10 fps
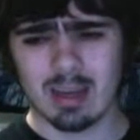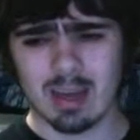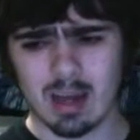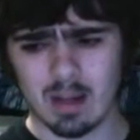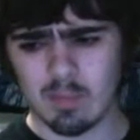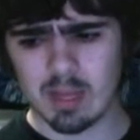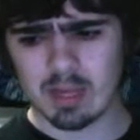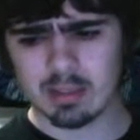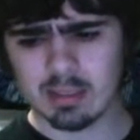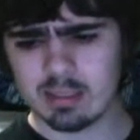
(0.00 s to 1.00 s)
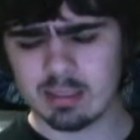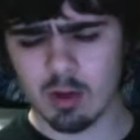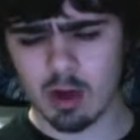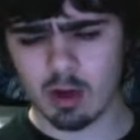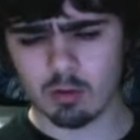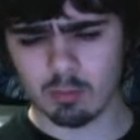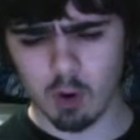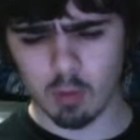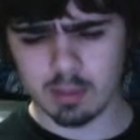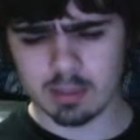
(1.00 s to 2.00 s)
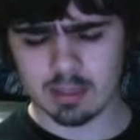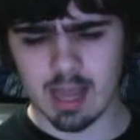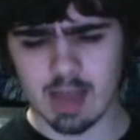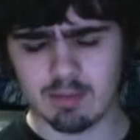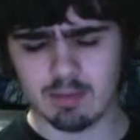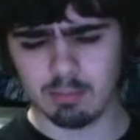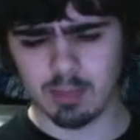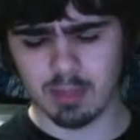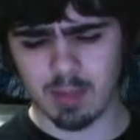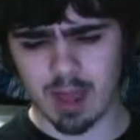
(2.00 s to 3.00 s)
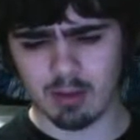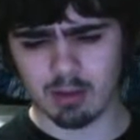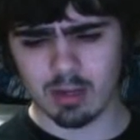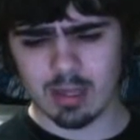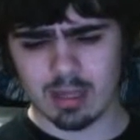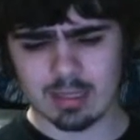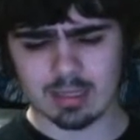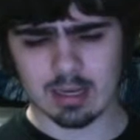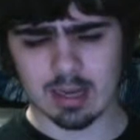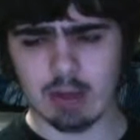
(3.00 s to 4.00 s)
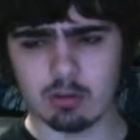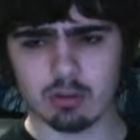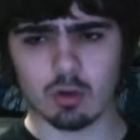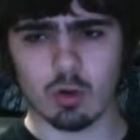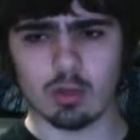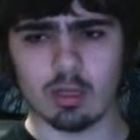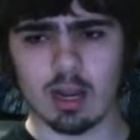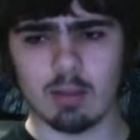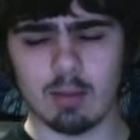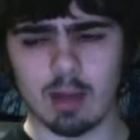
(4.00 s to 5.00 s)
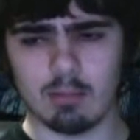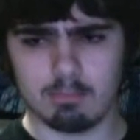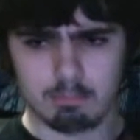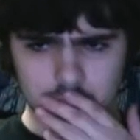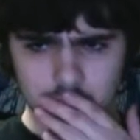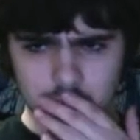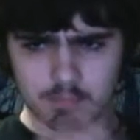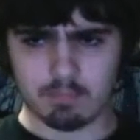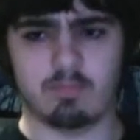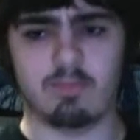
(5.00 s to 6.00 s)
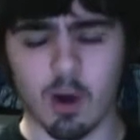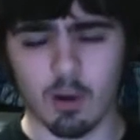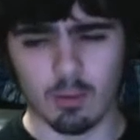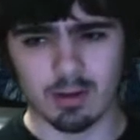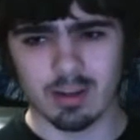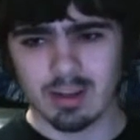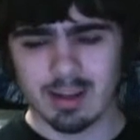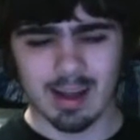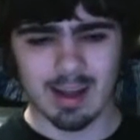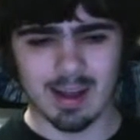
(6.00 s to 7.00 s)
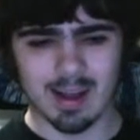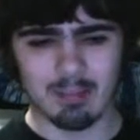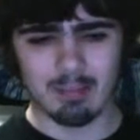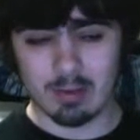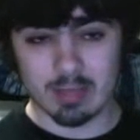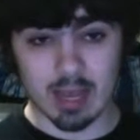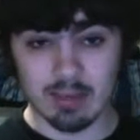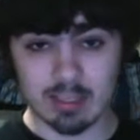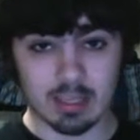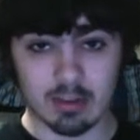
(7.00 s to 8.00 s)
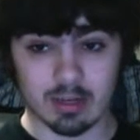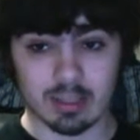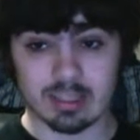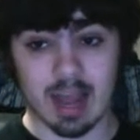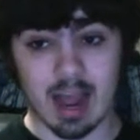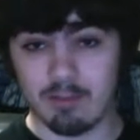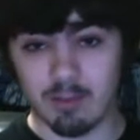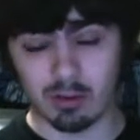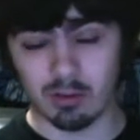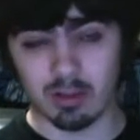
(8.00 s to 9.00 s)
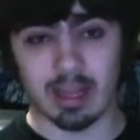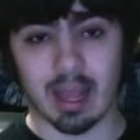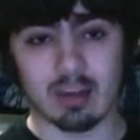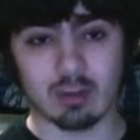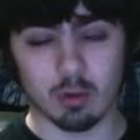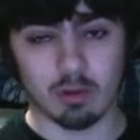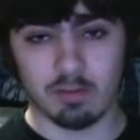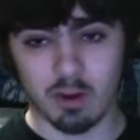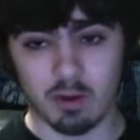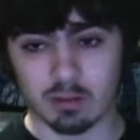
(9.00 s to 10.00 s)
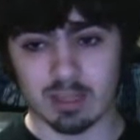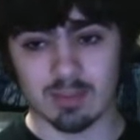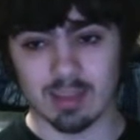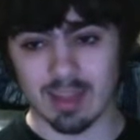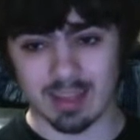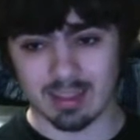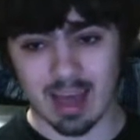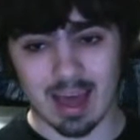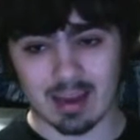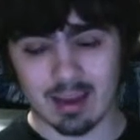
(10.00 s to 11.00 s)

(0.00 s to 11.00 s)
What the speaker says: It can lead to some awkward moments, like they have to bleep out. He's like, I was recording it on my phone. He was obviously either going to say iPhone or, like, Android phone or something like that.